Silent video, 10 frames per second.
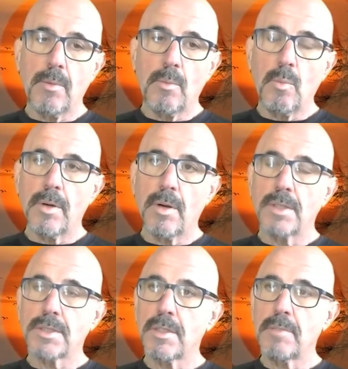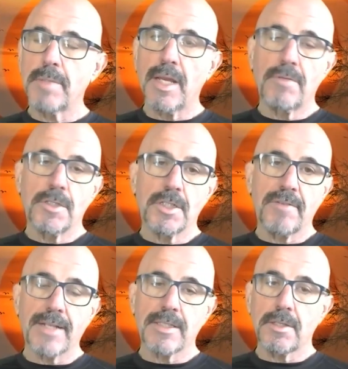We're also going to be leveraging the
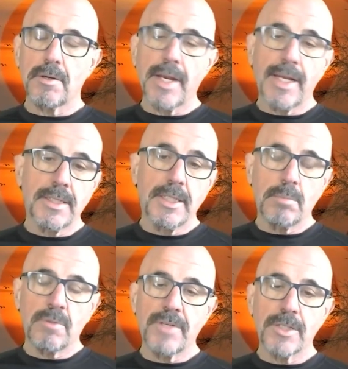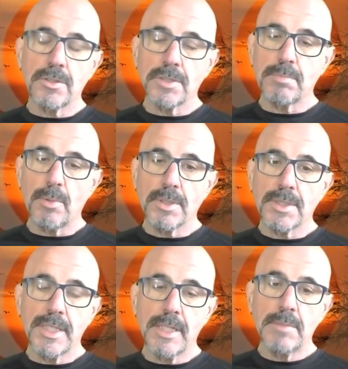fact that there are 18 professional sports
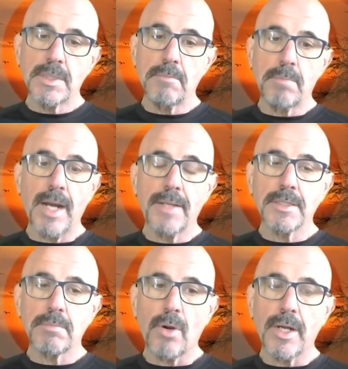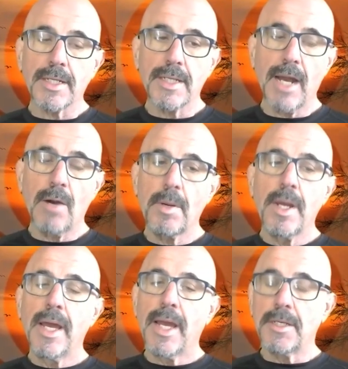teams that buy this product now
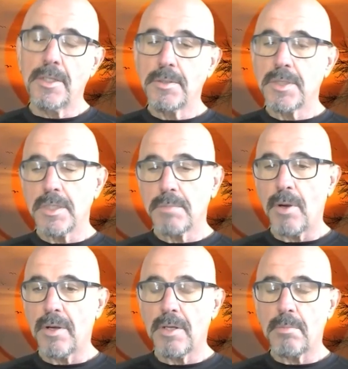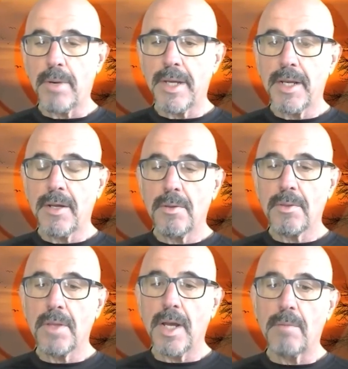and use it as part of their brain health
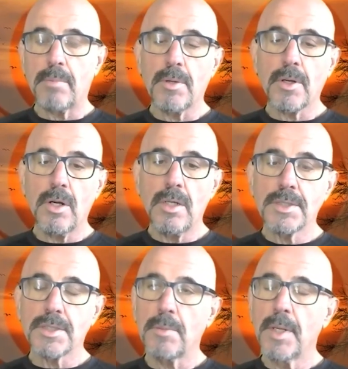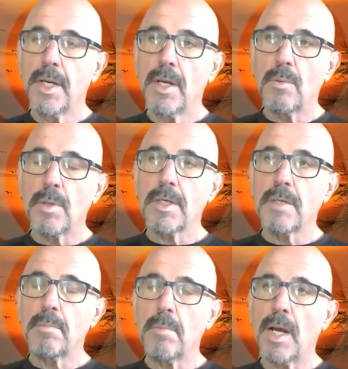protocols. So we're going
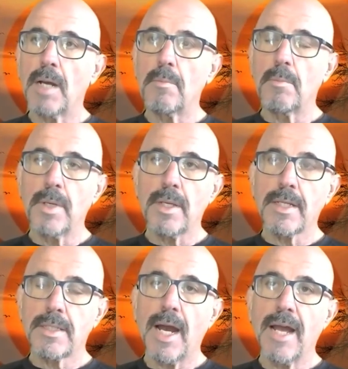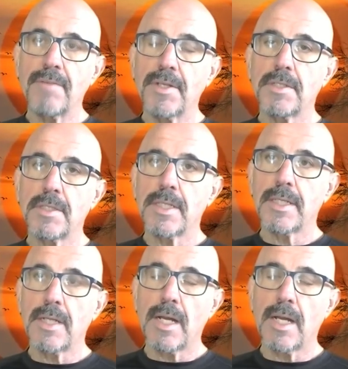to really dive into the